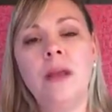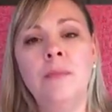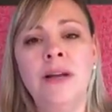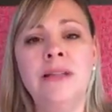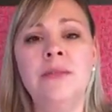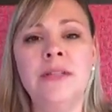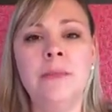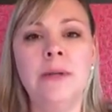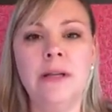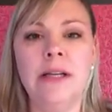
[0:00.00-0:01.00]
Because
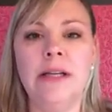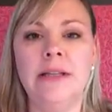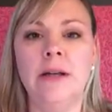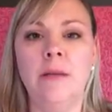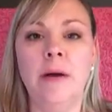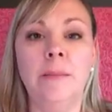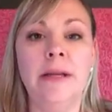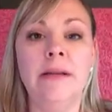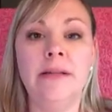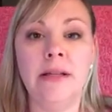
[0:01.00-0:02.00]
visibility is all about
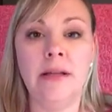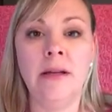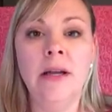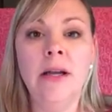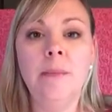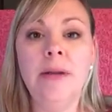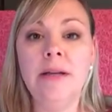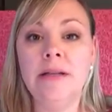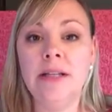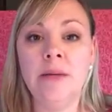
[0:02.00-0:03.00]
being seen
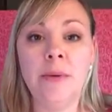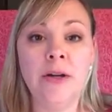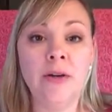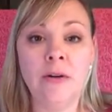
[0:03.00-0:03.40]
by